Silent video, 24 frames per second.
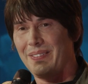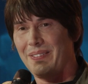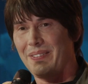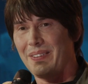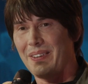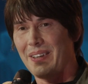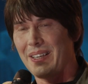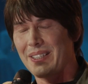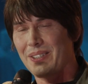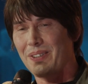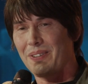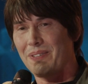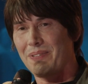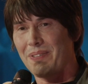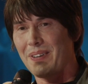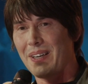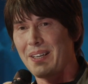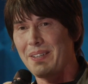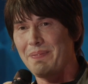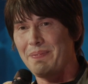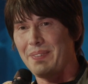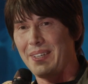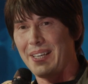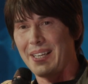I saw
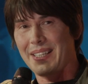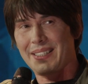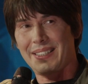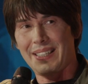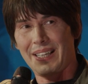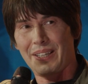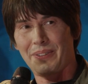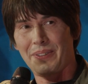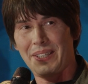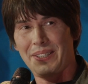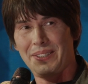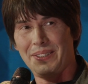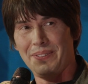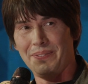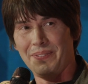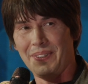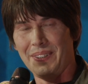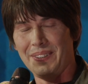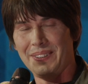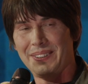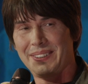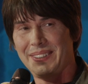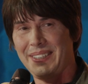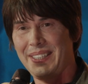Feynman ask that question
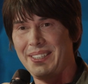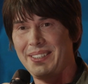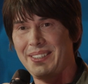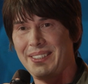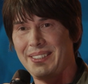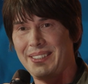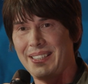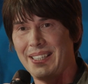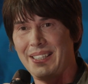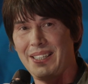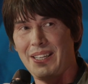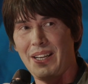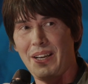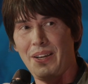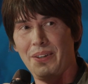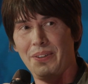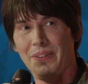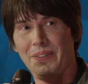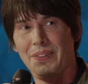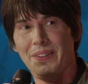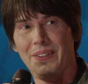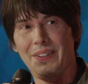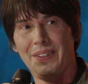once, and he just said no.